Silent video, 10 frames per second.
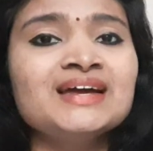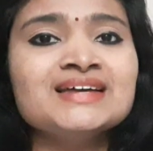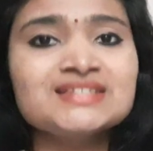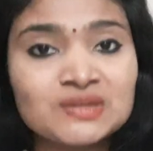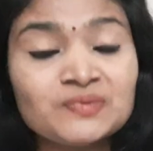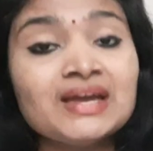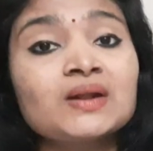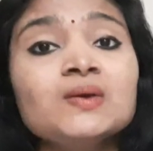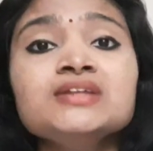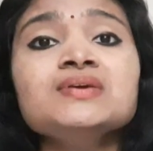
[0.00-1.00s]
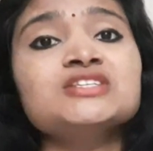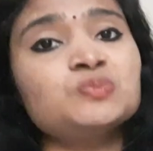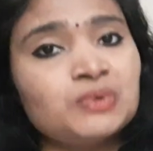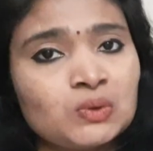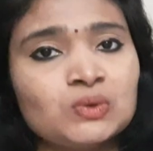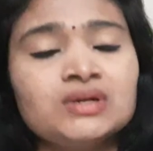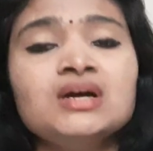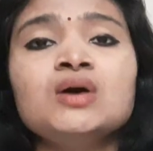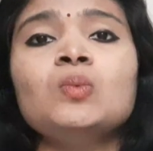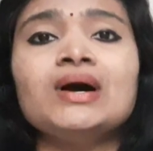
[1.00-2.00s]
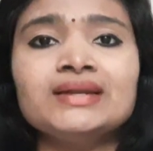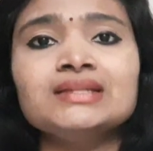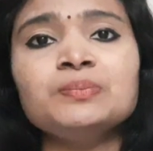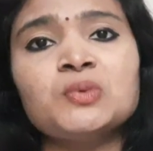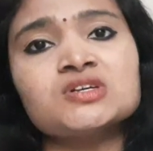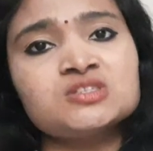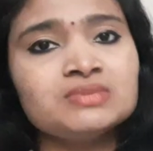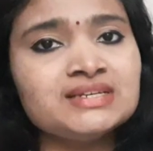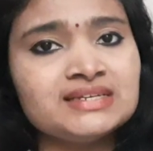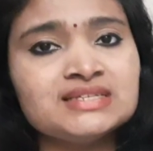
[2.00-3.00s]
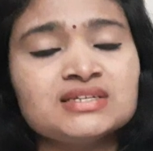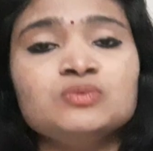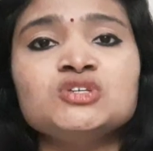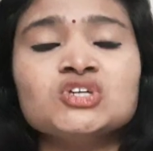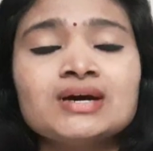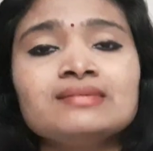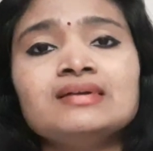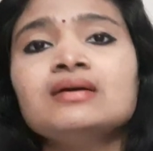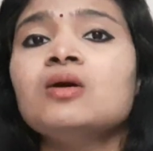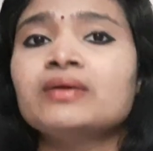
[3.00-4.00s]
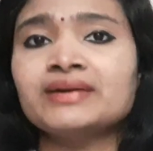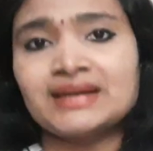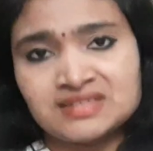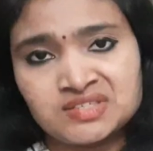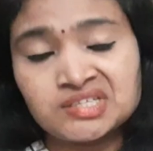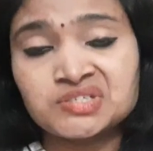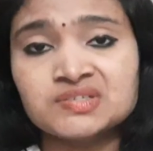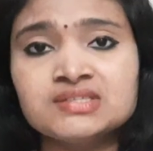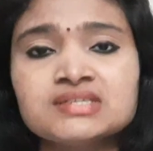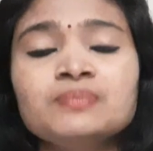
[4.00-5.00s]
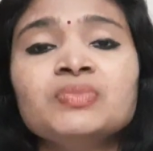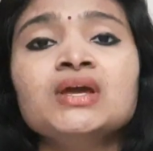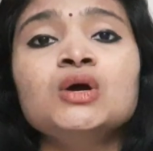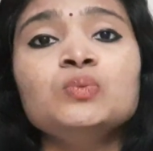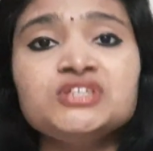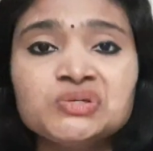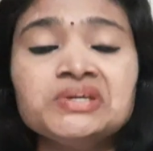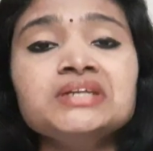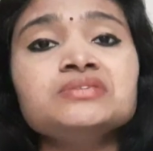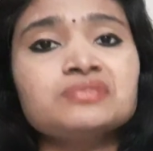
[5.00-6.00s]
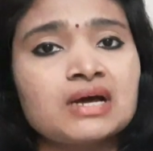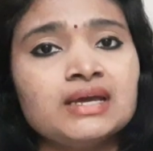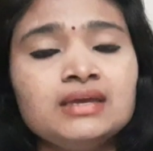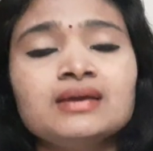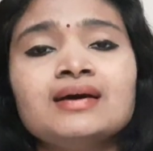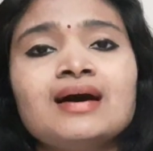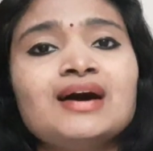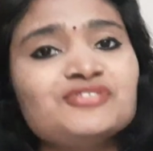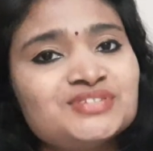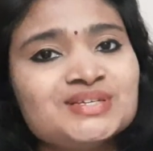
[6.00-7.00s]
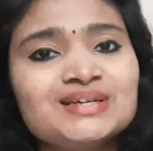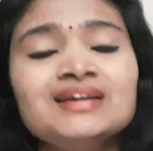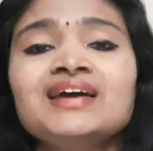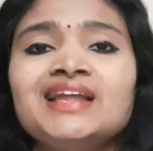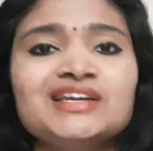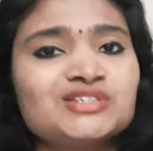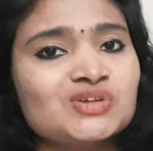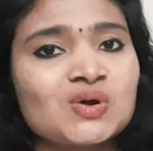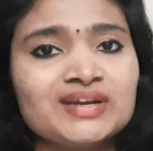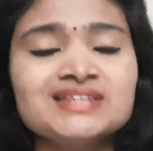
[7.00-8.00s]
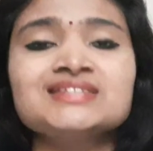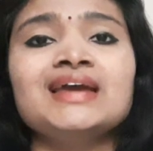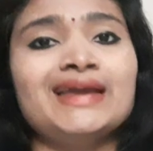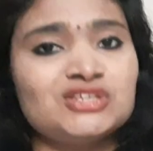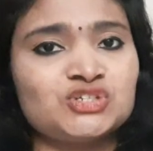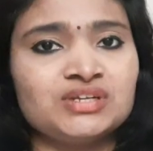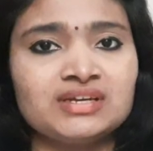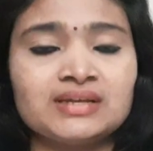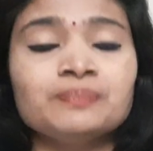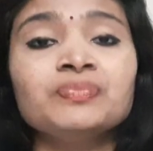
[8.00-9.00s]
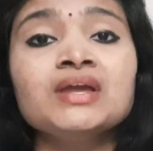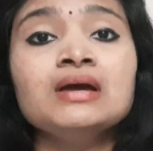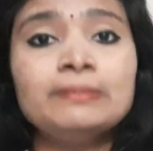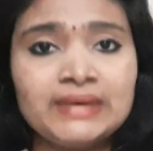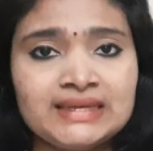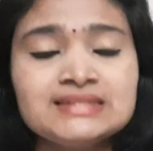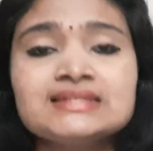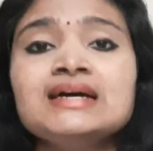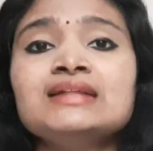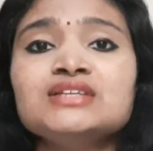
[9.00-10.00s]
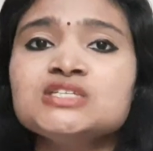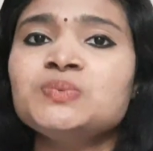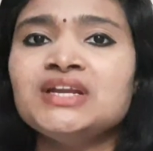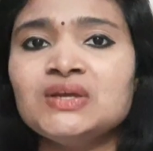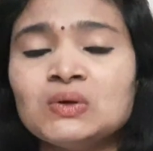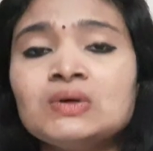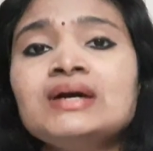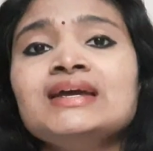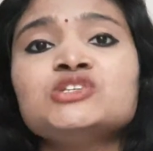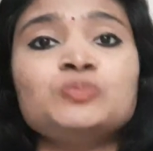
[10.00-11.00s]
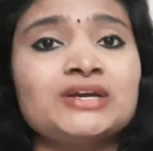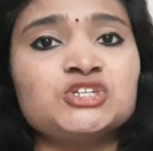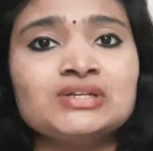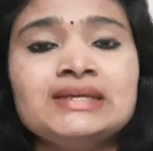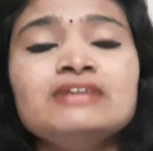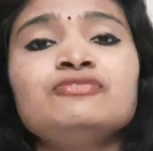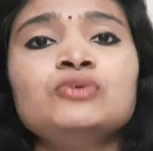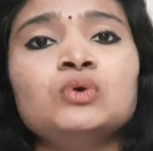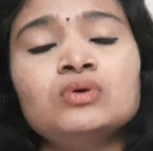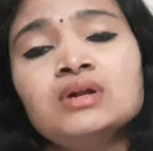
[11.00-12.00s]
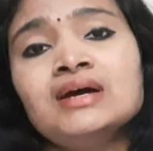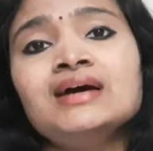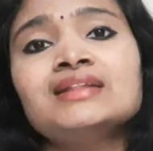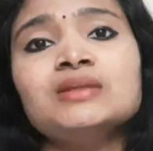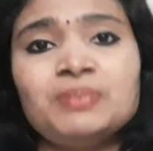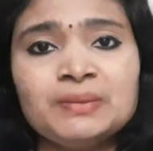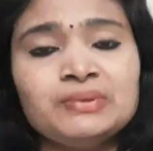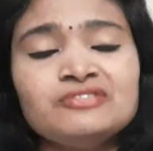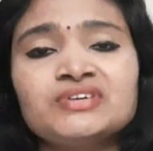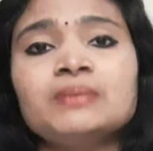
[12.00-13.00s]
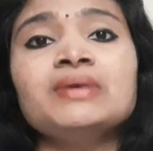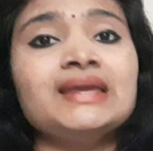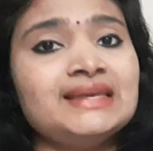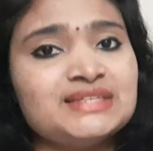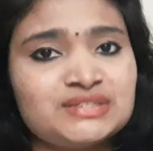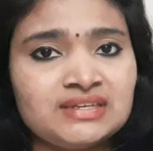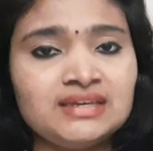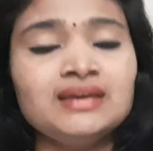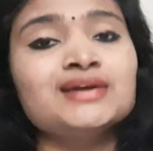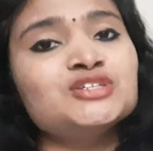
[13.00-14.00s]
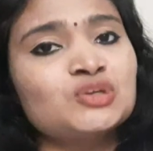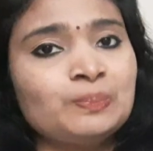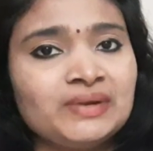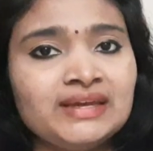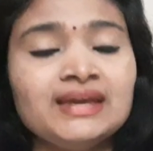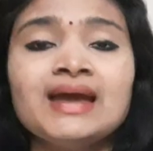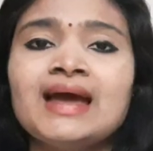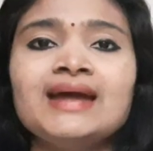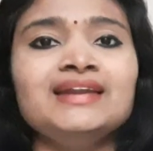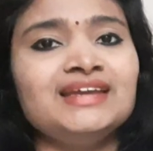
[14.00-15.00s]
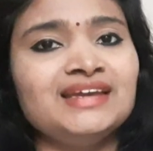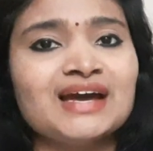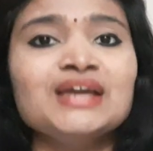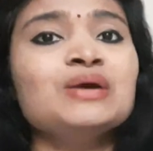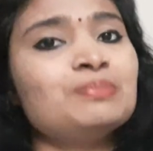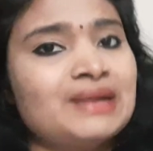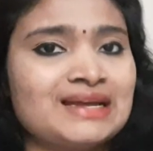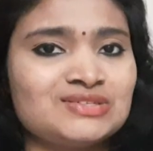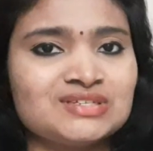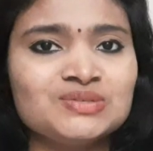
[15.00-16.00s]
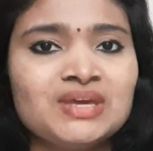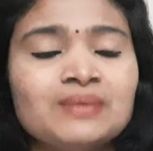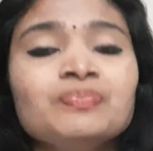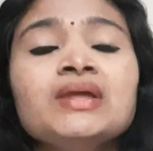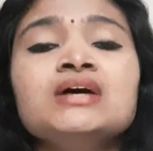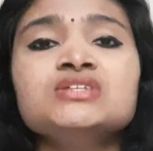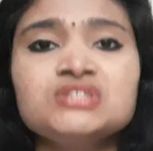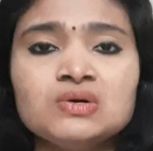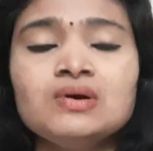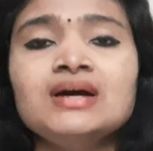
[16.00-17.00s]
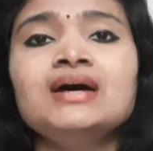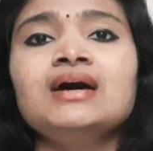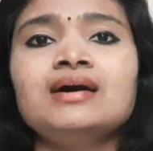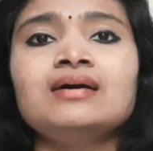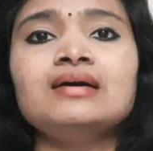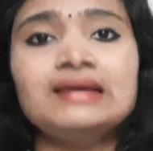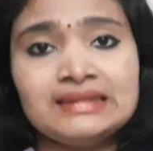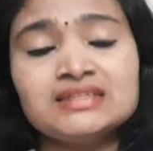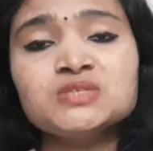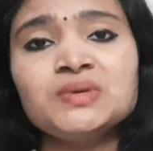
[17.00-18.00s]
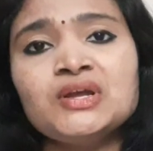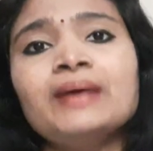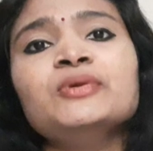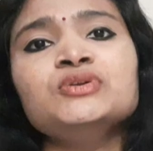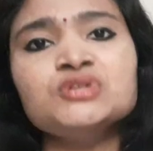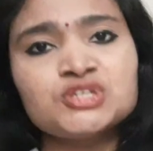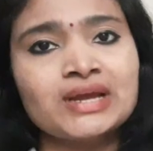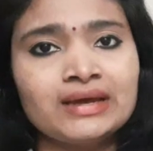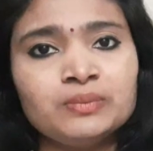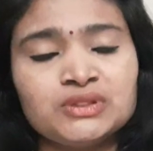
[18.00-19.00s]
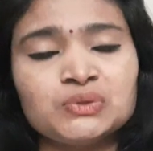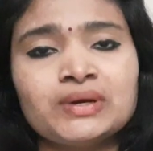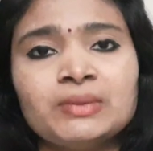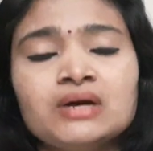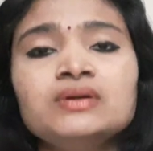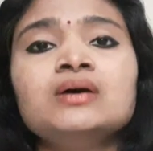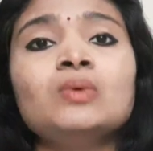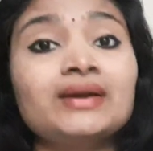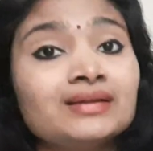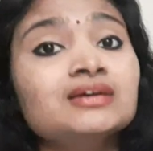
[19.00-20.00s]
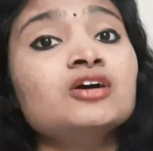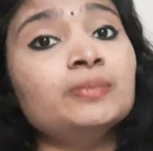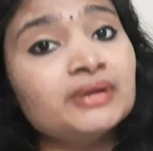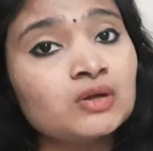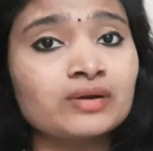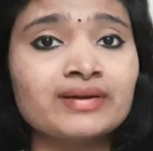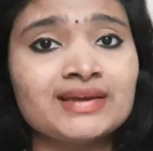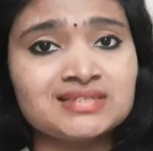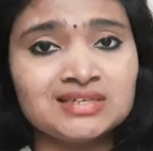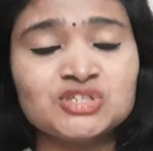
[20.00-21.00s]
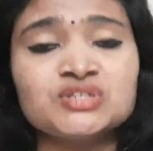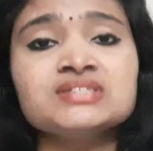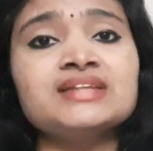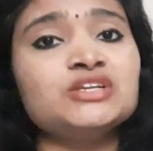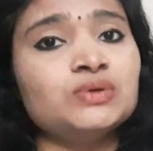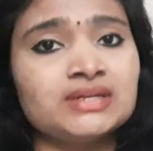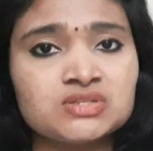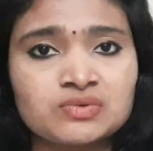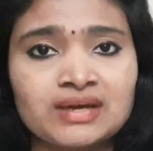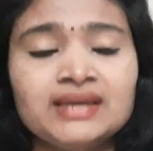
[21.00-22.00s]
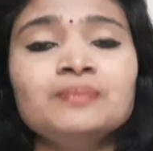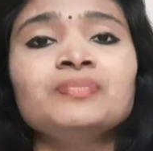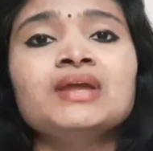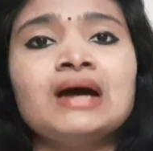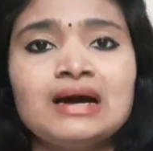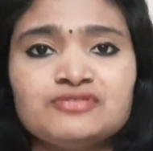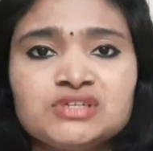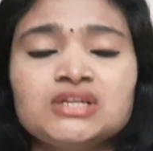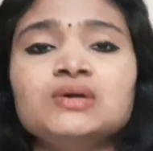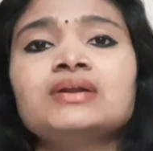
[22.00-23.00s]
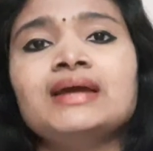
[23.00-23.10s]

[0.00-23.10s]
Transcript: So we are going to explore what are the possibilities and which are the organizations which you can try after electronics engineering. Means this video is specially for the people from ECE, EEE and EEI branches. Okay, so in this video I'm going to share with you about what are the government organizations that you can try after your